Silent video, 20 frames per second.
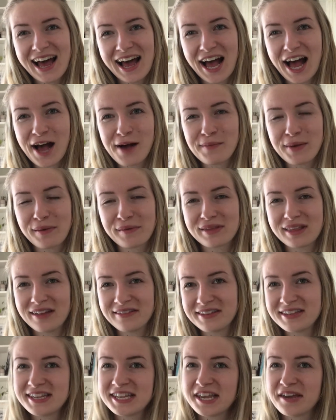I would
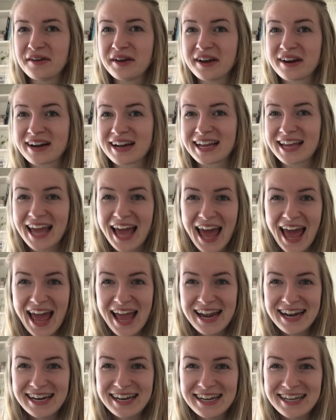love to see you here
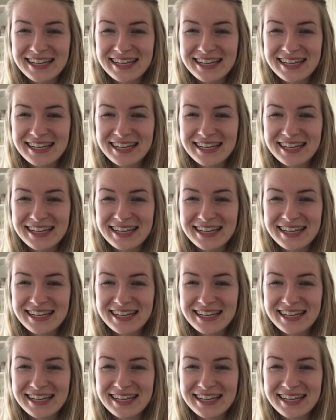again.